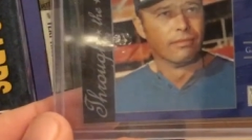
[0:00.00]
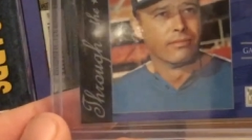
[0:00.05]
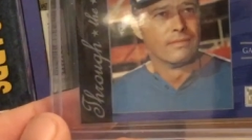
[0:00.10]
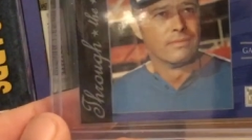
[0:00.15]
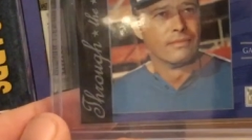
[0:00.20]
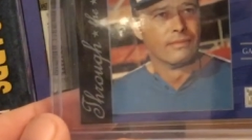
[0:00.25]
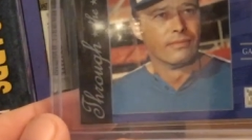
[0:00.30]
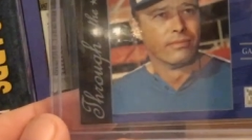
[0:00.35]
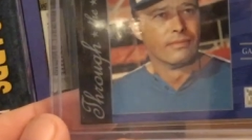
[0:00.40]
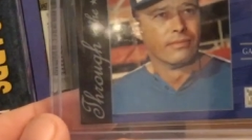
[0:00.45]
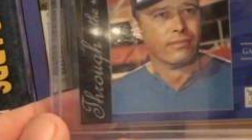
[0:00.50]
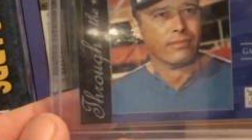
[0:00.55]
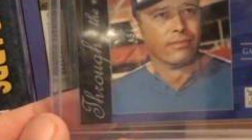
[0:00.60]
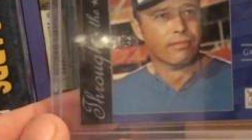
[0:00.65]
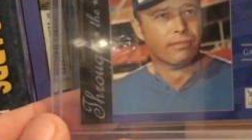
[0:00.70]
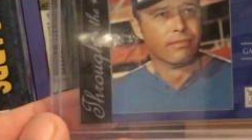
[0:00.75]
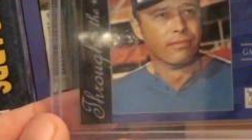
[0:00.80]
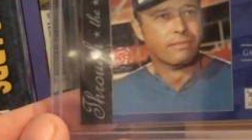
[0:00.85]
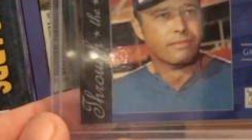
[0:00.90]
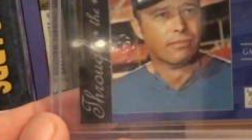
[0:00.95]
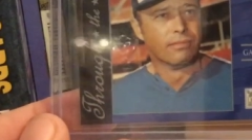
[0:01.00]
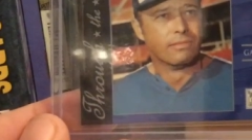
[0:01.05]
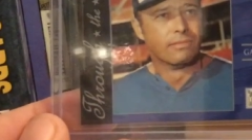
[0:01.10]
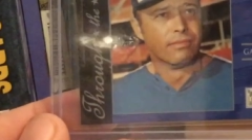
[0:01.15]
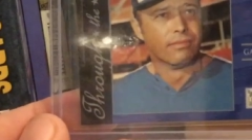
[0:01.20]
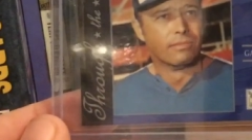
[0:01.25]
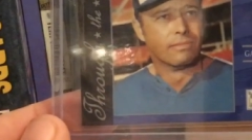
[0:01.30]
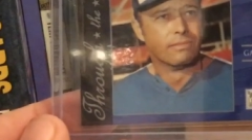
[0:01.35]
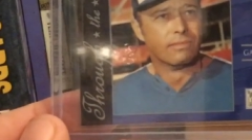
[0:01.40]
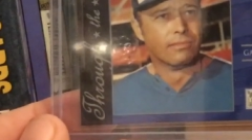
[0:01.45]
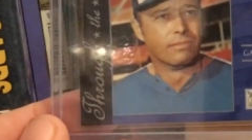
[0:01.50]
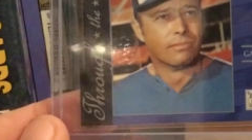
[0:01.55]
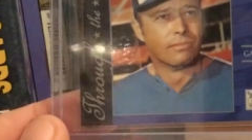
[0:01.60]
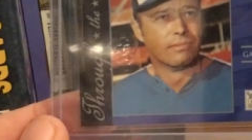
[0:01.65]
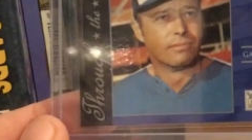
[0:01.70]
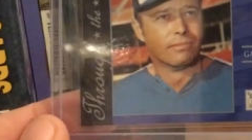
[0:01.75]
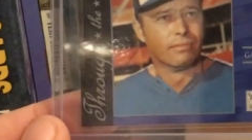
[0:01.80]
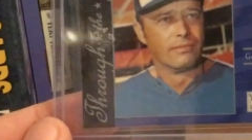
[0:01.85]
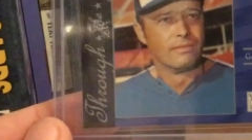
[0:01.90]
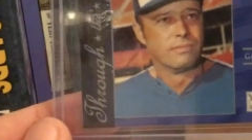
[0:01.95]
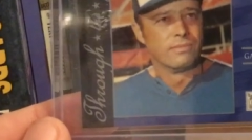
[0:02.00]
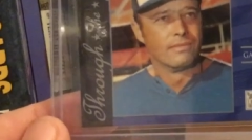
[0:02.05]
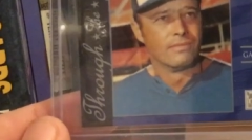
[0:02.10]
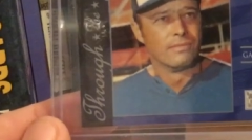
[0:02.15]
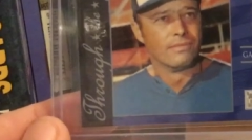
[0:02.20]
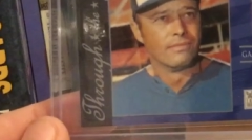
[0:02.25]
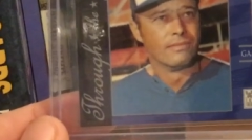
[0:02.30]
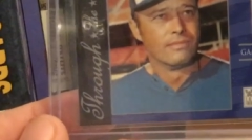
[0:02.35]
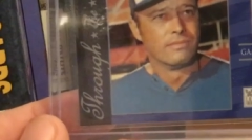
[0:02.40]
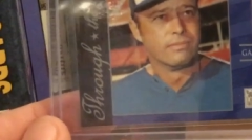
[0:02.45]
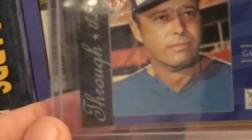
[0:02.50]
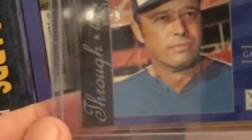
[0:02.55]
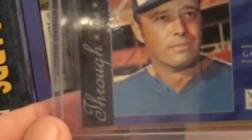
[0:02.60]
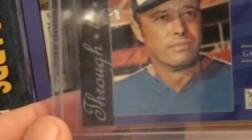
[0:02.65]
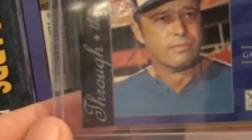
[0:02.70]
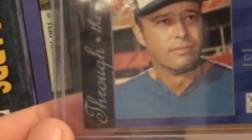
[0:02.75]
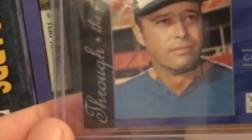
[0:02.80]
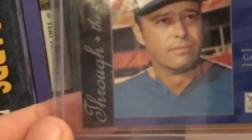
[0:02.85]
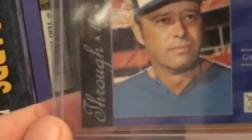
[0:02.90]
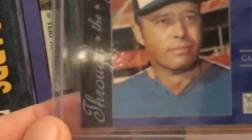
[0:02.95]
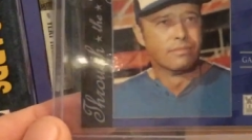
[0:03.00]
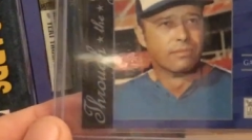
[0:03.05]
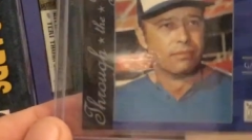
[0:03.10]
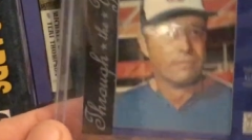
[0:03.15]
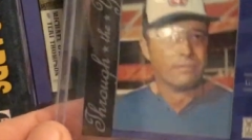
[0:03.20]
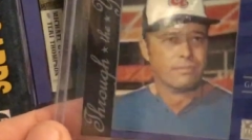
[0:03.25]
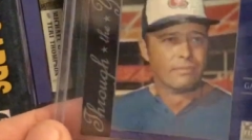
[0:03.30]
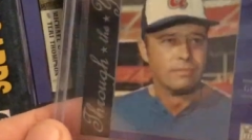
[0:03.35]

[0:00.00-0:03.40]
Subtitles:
it even says authentic 1973 game worn